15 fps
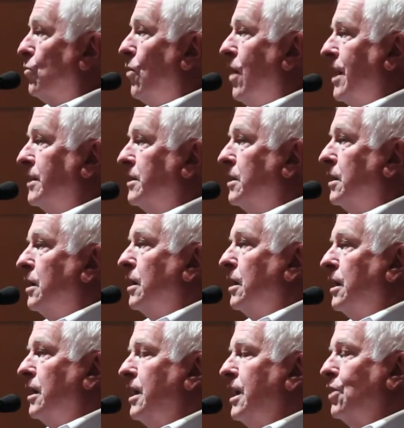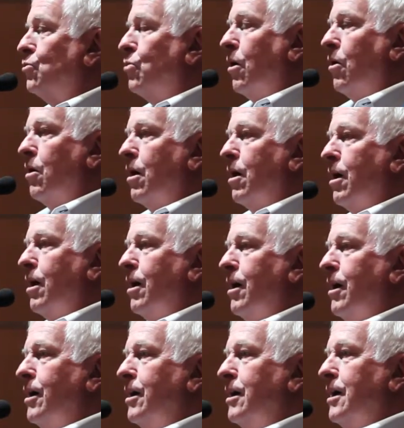are what? Equal.
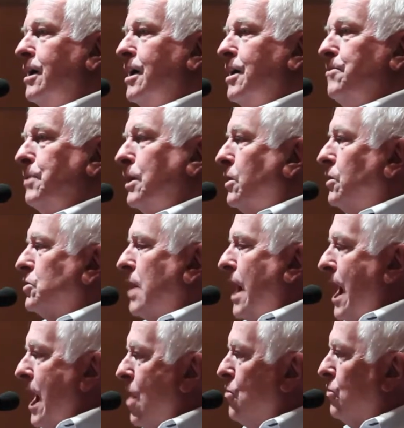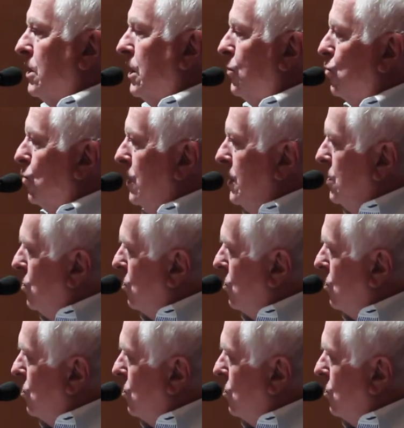Because how can one